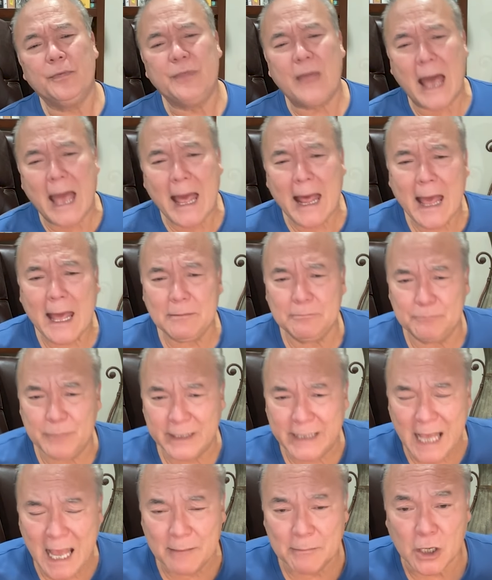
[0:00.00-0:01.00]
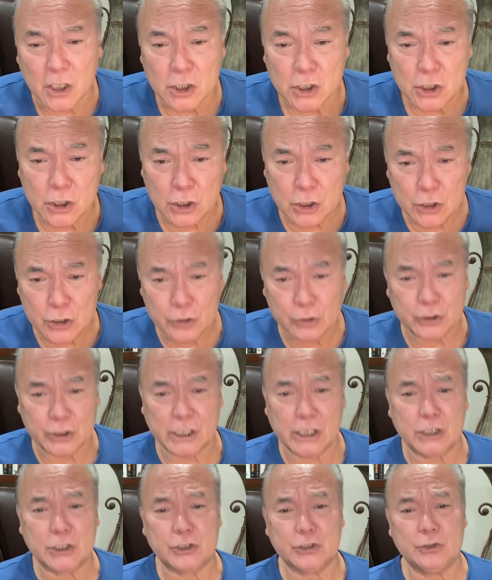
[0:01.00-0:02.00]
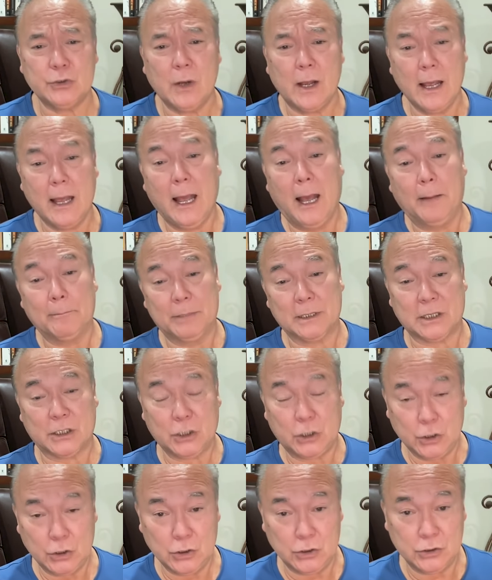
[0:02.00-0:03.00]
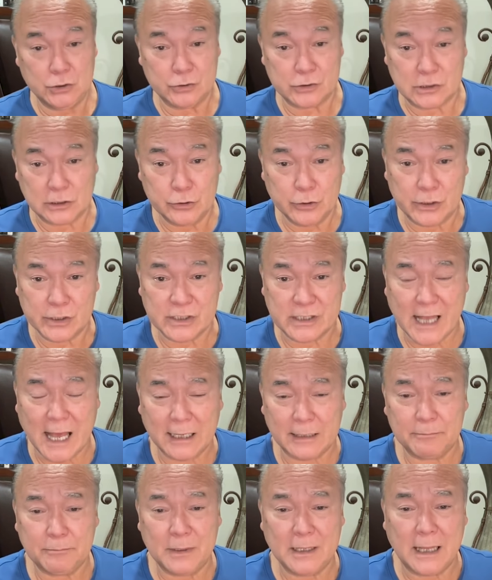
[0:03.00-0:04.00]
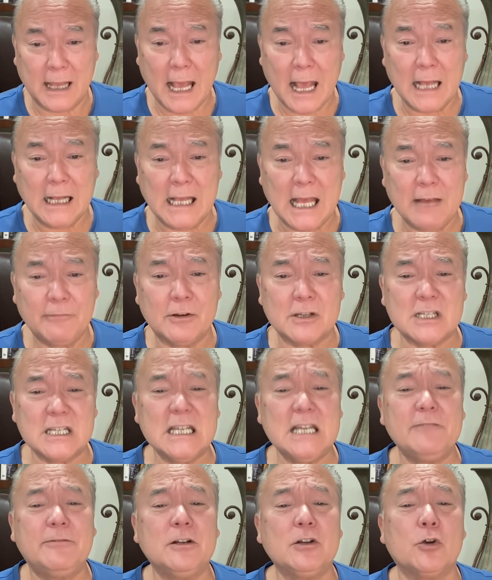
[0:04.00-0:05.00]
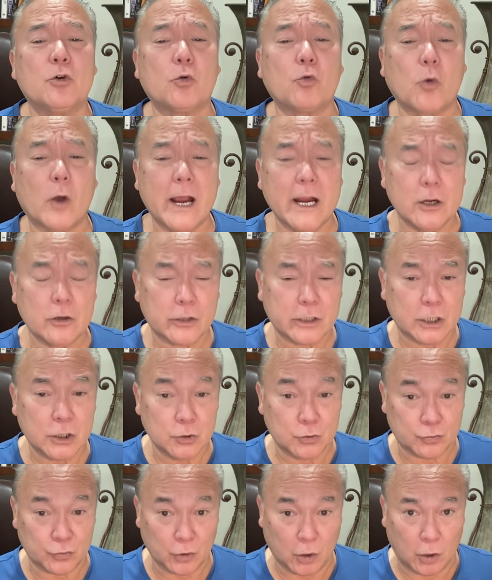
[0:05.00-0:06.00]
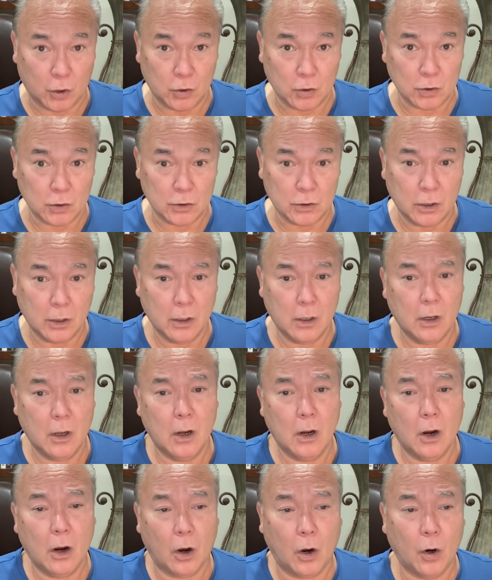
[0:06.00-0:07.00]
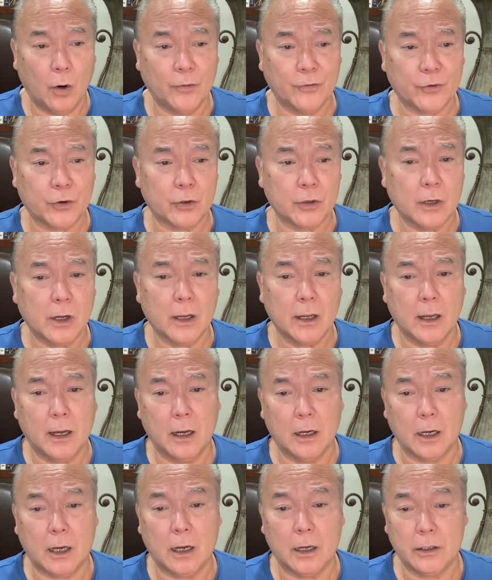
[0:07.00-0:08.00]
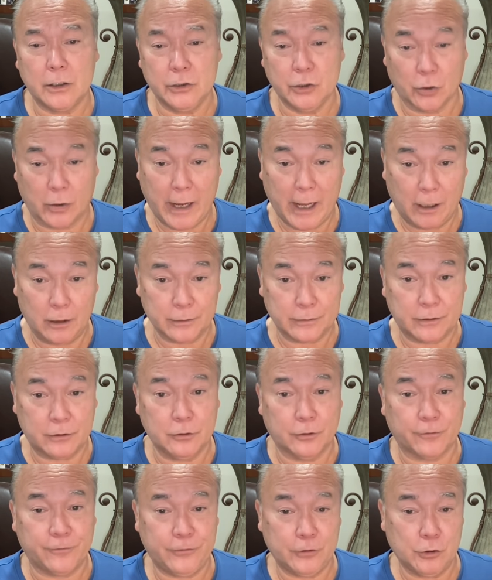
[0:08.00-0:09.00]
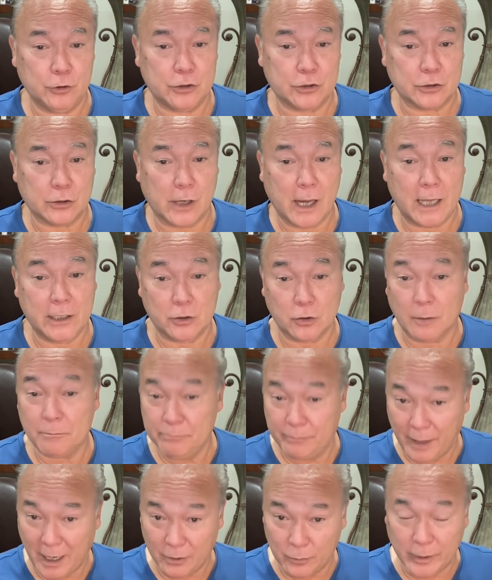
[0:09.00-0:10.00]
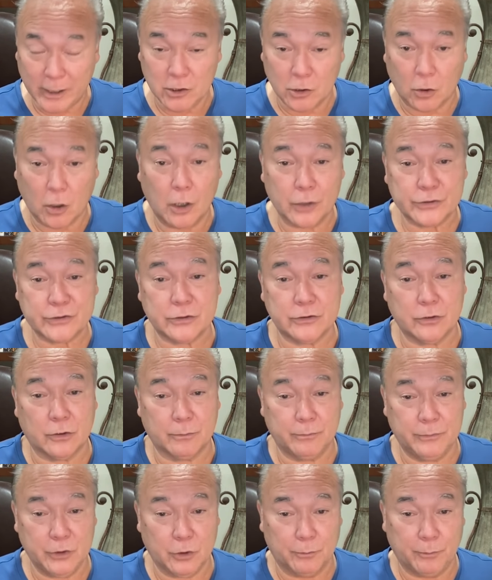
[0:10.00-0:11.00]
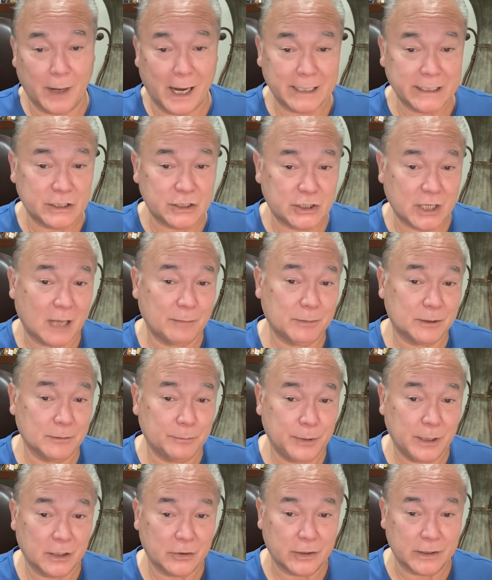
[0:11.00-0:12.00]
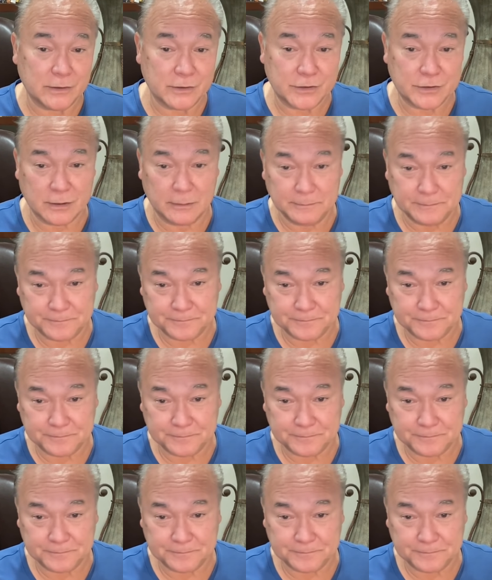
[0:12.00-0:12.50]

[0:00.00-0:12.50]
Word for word: that became a huge issue. But the good news, Luke, is that it gave us even greater control over your health, your future, and by the way, your body shape and appearance.